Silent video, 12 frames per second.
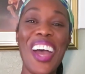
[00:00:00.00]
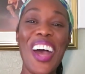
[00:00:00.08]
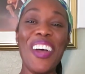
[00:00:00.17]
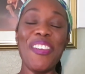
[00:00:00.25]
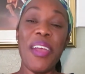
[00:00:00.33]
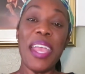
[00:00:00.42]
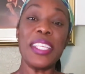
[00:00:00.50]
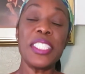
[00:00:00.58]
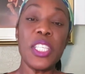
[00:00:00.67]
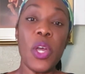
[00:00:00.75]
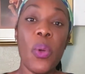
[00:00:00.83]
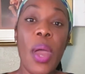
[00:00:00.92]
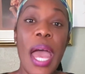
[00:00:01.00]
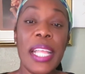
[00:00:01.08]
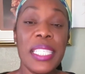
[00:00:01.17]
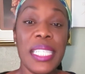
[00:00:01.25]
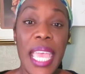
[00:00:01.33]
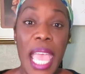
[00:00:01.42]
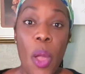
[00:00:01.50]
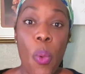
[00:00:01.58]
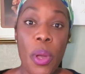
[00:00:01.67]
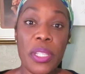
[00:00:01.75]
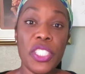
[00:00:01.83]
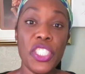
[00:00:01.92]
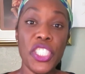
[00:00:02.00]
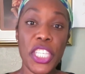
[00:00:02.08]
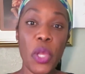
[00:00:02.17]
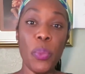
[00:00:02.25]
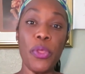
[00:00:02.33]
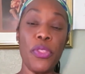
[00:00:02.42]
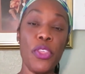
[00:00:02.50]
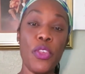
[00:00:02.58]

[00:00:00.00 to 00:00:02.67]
All right, so today I want to share with